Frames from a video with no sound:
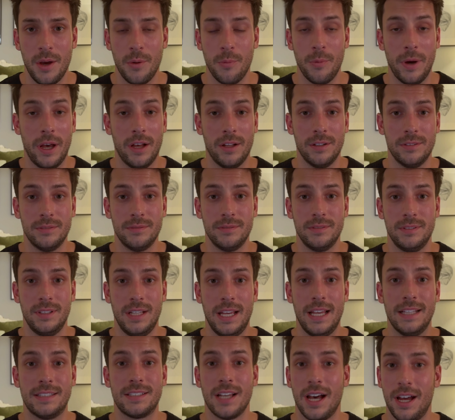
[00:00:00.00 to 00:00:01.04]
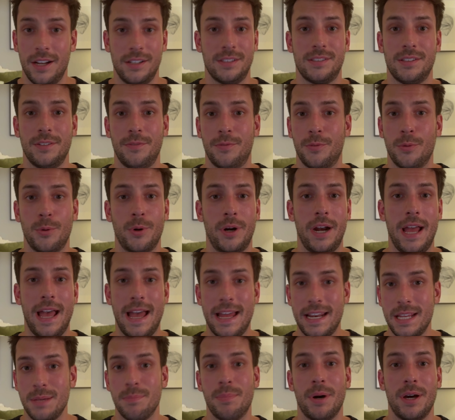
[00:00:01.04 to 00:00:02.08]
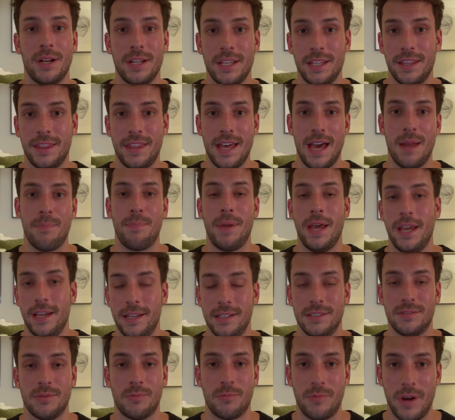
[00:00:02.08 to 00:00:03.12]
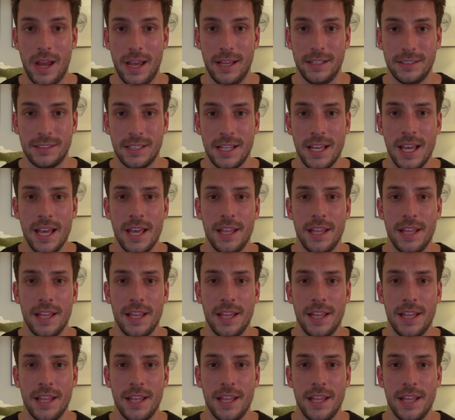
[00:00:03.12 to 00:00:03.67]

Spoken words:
Well, it's honestly for anybody that pays rent.